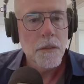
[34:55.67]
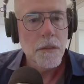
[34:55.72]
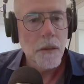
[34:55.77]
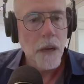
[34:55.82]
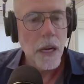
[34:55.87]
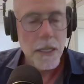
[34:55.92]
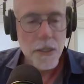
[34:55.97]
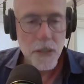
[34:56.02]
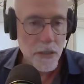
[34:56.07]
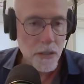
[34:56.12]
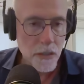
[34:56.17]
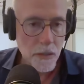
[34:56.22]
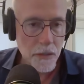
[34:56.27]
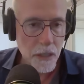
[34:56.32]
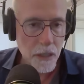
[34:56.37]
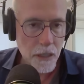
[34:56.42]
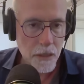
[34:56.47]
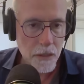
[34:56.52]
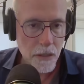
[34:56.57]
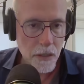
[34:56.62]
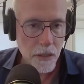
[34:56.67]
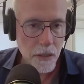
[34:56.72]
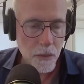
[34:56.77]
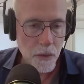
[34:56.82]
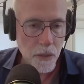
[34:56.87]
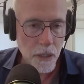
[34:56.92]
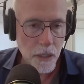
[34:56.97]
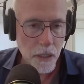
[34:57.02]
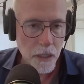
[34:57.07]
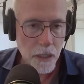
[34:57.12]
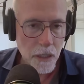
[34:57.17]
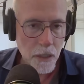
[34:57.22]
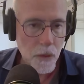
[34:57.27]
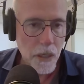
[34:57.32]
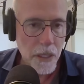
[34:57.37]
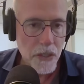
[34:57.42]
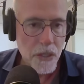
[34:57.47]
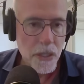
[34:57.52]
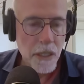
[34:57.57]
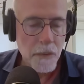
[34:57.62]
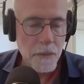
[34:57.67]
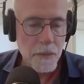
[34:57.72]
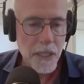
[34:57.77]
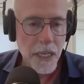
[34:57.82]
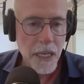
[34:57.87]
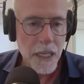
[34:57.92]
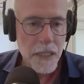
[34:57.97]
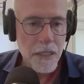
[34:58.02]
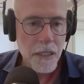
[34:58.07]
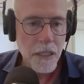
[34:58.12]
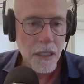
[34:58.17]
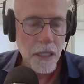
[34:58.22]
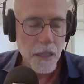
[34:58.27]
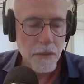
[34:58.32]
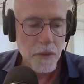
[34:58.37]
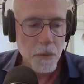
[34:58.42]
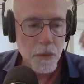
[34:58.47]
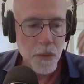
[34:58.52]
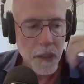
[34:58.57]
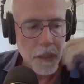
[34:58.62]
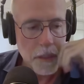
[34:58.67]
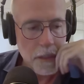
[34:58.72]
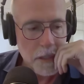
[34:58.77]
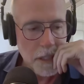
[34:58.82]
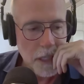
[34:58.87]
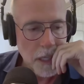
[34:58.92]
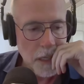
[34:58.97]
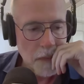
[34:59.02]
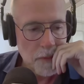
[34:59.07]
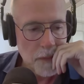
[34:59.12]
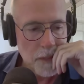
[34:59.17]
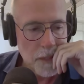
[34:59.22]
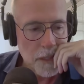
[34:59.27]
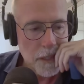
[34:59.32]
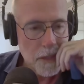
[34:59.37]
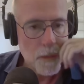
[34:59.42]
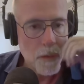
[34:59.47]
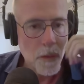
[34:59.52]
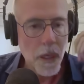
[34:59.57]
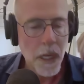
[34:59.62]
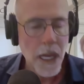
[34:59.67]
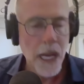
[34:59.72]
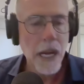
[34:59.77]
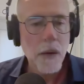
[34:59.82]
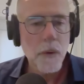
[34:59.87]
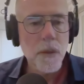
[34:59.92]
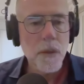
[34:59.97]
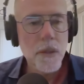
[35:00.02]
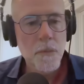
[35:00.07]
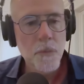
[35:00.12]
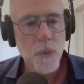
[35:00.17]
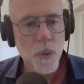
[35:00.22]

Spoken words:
so I just don't think that's going to work. And the question I've been asking everyone at this conference is, how are you